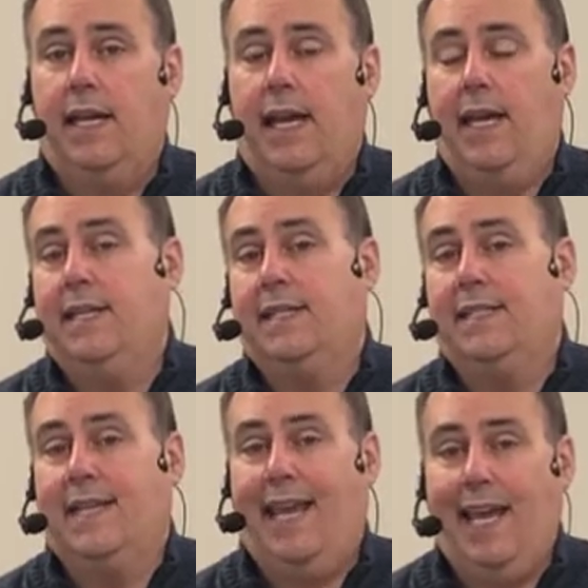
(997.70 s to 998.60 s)
and it's,
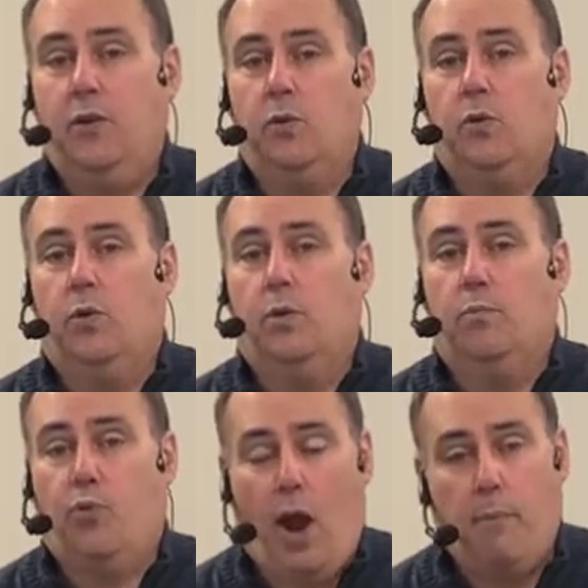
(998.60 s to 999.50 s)
it's handled
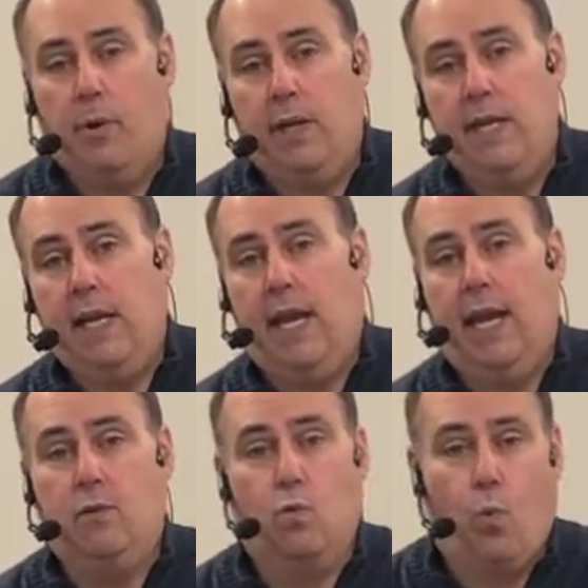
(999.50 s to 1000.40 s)
properly
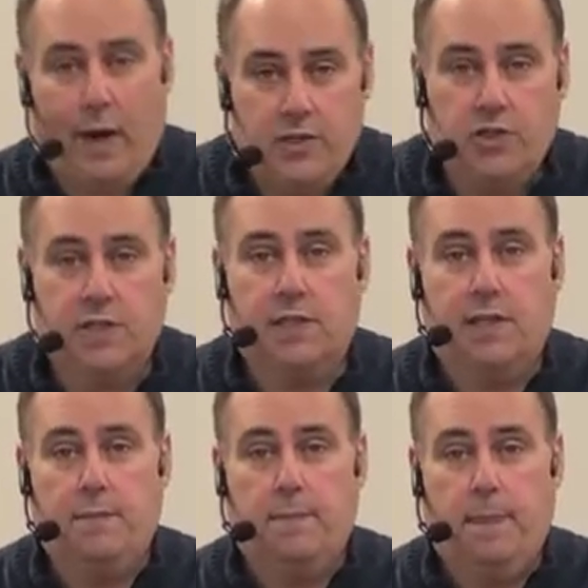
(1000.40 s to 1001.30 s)
and righteously.
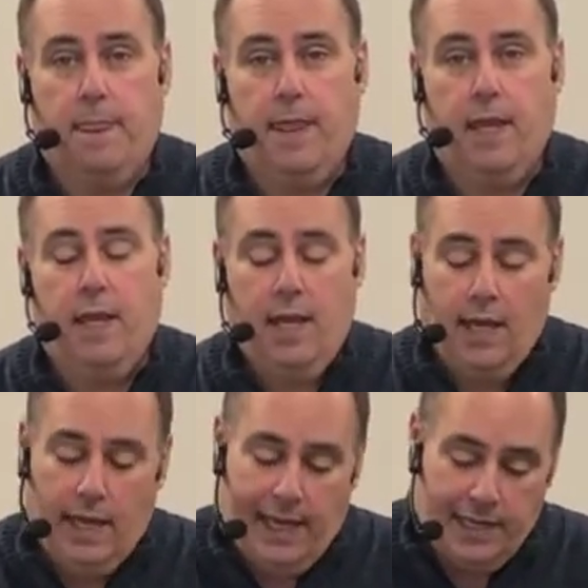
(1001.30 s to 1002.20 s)

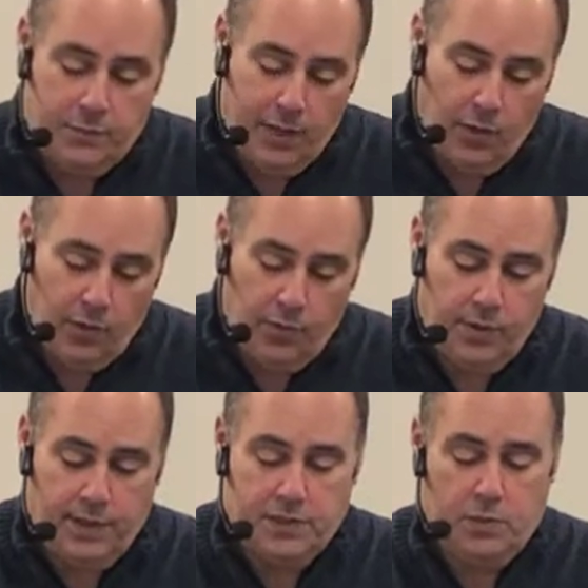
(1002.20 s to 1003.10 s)
As we go through
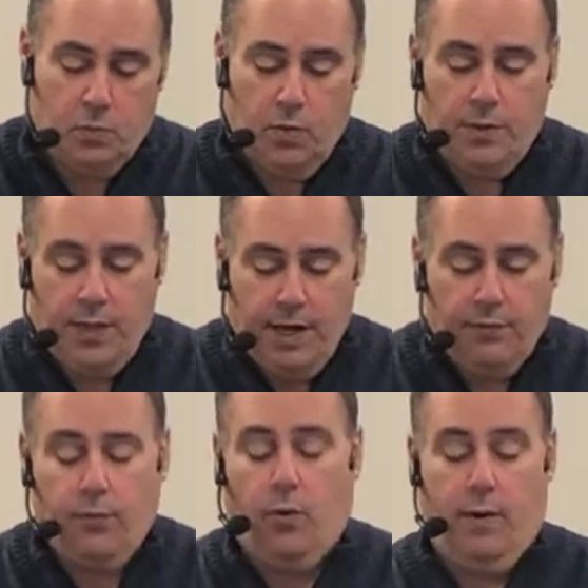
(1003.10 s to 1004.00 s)
this, the word
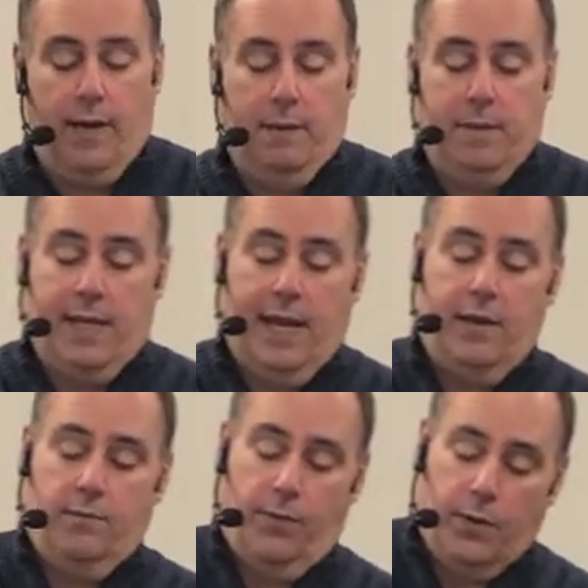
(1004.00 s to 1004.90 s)
therefore
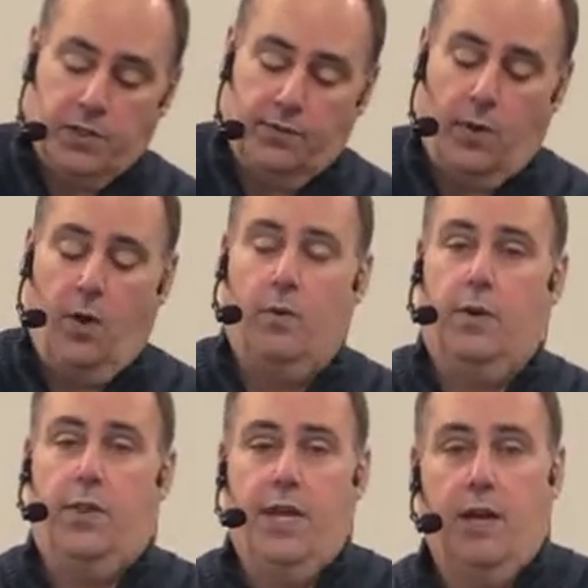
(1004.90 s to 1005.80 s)
began first of all,
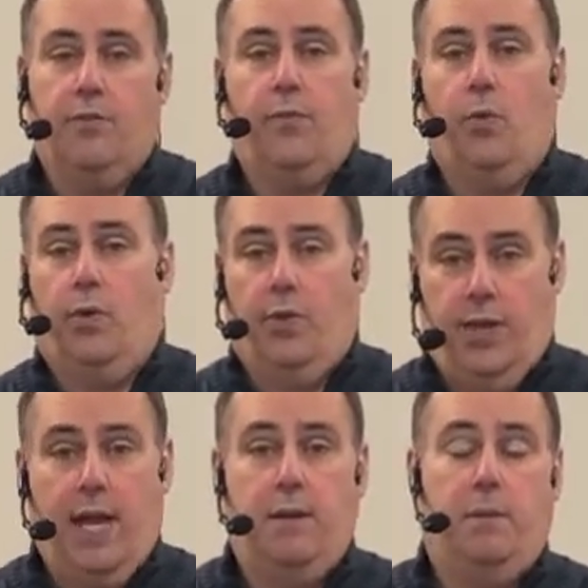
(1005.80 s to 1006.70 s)
or therefore, or
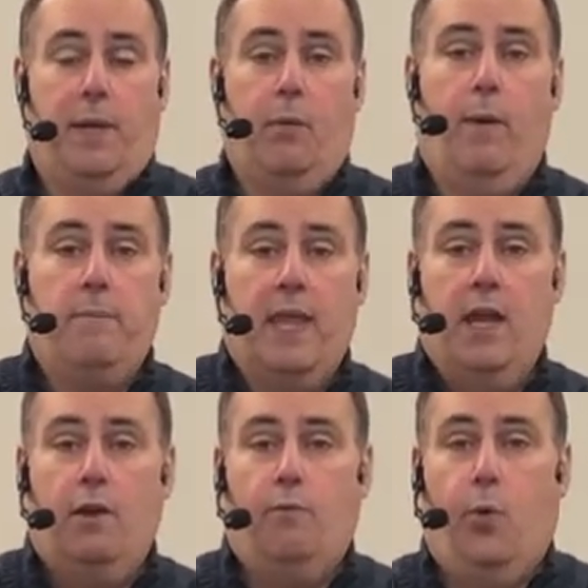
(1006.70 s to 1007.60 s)
then, depending what
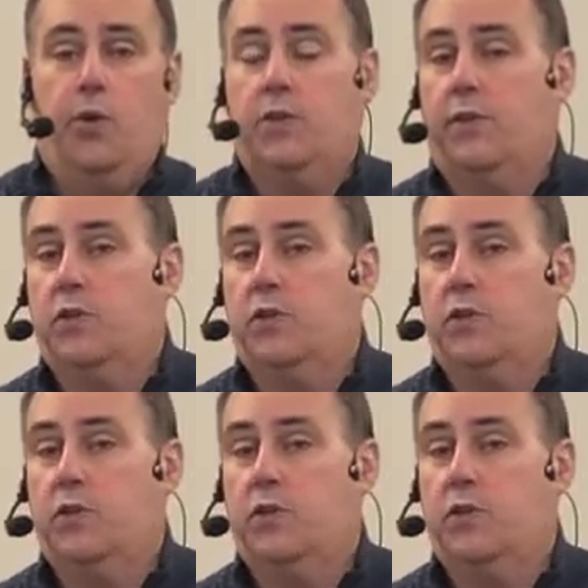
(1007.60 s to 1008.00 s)
version of